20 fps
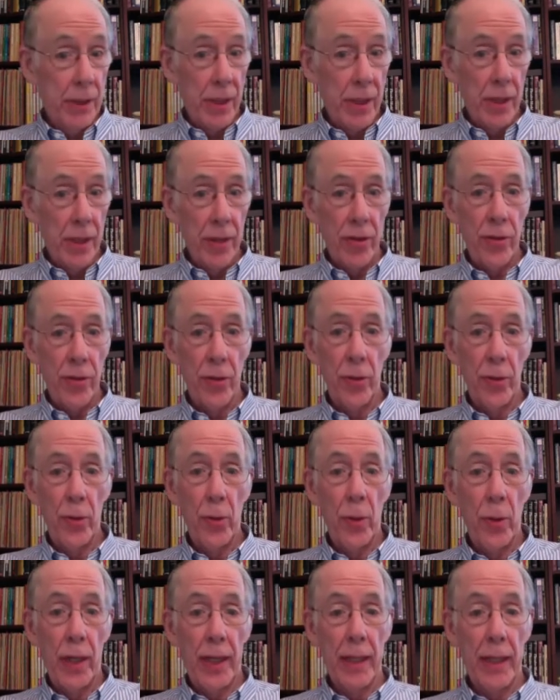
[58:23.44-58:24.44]

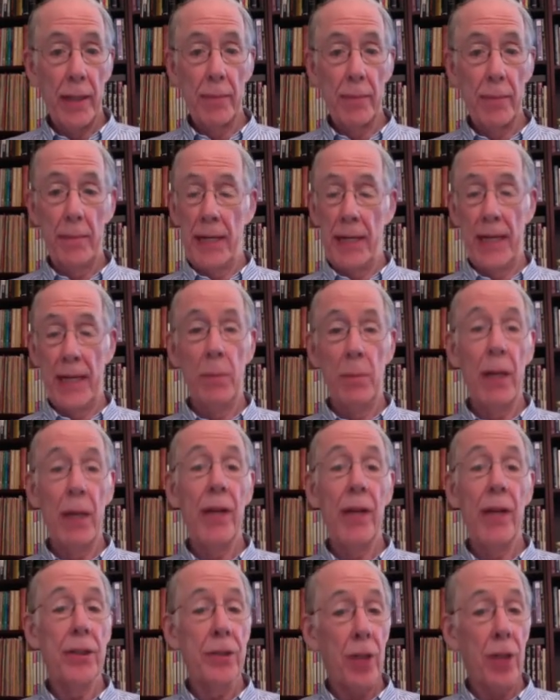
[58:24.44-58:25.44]
to help
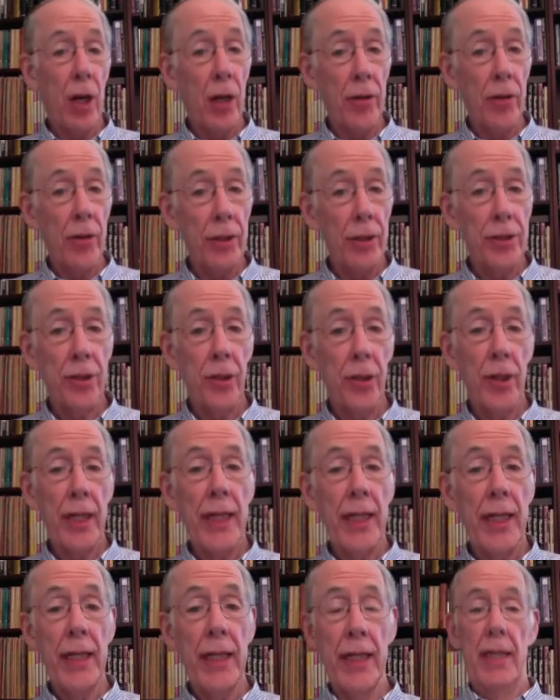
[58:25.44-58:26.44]
others on their
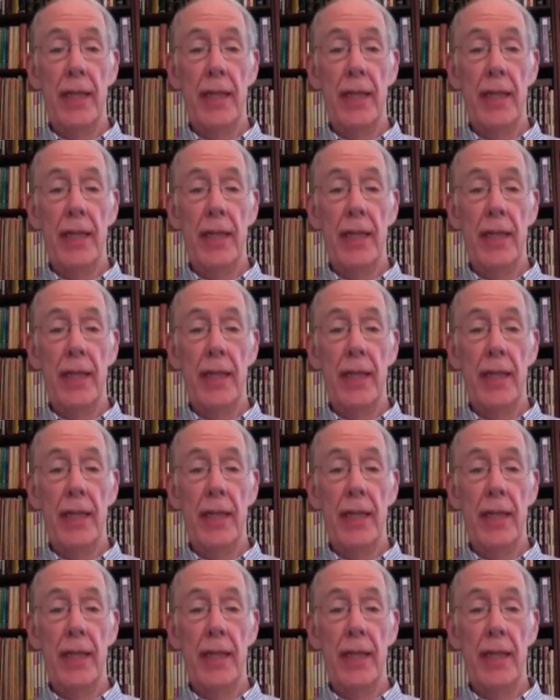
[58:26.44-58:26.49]
journey,